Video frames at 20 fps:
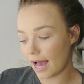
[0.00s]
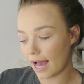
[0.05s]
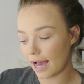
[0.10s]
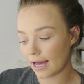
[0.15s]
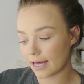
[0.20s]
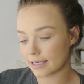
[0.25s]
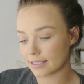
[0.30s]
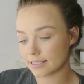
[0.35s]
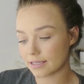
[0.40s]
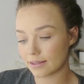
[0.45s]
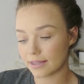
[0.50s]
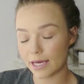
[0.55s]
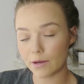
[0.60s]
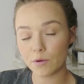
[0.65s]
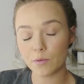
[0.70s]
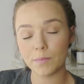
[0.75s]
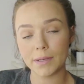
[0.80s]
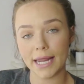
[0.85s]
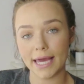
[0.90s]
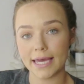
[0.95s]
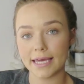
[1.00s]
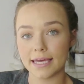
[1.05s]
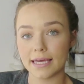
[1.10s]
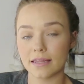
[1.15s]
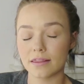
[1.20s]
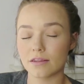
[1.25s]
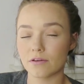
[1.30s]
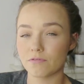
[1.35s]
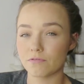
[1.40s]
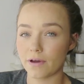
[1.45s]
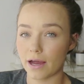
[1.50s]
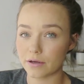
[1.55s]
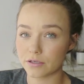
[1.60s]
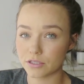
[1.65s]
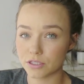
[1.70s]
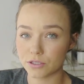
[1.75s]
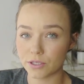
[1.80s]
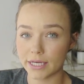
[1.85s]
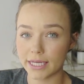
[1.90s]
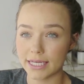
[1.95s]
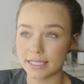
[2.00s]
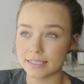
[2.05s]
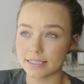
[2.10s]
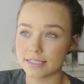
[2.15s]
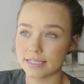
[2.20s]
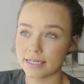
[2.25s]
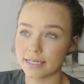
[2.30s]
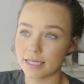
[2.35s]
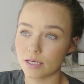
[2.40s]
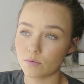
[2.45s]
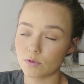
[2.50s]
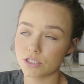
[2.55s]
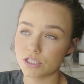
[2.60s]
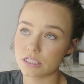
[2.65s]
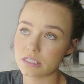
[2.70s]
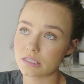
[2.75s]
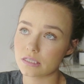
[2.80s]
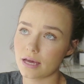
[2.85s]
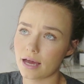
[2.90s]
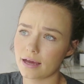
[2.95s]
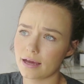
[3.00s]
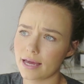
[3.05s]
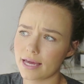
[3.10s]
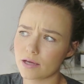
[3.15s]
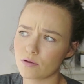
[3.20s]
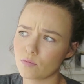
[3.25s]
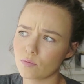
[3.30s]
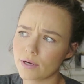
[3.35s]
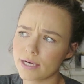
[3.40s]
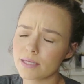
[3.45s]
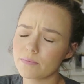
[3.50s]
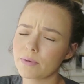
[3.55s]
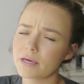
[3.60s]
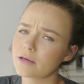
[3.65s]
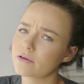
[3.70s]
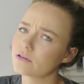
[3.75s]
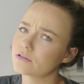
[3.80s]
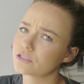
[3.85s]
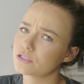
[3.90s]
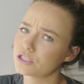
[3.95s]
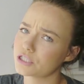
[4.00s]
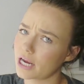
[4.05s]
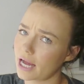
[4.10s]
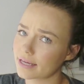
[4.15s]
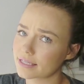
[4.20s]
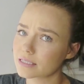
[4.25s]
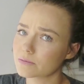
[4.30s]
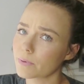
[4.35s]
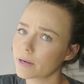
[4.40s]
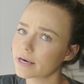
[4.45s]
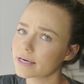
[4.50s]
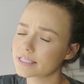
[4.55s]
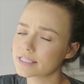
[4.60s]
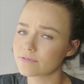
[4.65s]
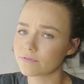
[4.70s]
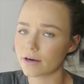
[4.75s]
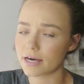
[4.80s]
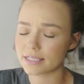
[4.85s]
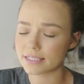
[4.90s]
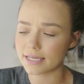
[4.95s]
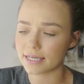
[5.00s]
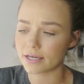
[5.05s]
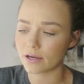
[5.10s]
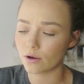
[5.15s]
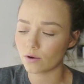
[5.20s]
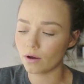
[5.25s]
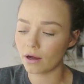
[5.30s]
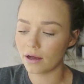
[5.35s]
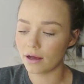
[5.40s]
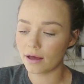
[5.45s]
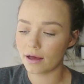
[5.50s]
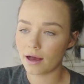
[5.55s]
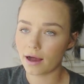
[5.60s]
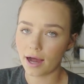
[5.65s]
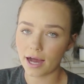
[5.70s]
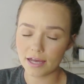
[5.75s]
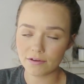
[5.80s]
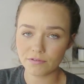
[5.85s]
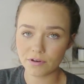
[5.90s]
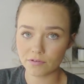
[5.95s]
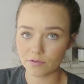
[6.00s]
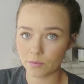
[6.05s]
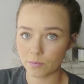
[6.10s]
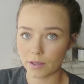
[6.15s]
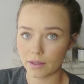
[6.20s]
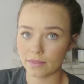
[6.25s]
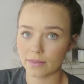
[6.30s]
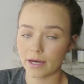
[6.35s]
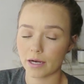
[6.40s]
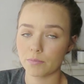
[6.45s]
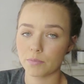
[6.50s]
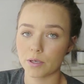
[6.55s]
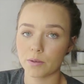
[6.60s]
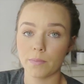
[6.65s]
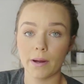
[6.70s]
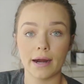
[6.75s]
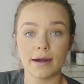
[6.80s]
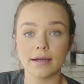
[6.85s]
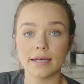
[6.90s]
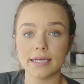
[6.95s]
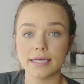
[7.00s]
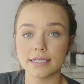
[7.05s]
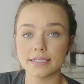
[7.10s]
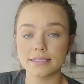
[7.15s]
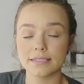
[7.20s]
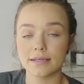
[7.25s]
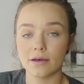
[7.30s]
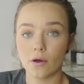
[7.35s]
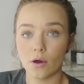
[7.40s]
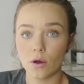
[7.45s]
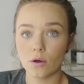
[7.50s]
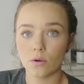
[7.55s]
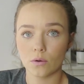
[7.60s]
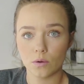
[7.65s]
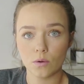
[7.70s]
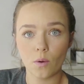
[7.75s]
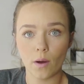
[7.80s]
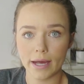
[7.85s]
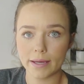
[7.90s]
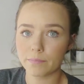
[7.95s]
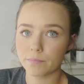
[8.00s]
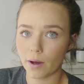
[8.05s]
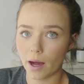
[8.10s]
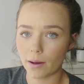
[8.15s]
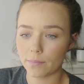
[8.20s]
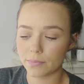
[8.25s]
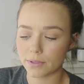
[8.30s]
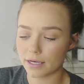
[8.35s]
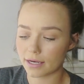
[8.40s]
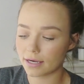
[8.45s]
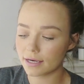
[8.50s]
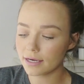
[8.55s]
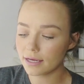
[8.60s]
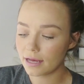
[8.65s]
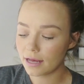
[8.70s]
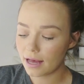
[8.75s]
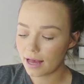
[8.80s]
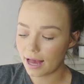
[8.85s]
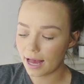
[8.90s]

And they were playing in the Foundry in Sydney, which is a really big jazz bar as far as I know. I've never been there, but apparently it's quite popular.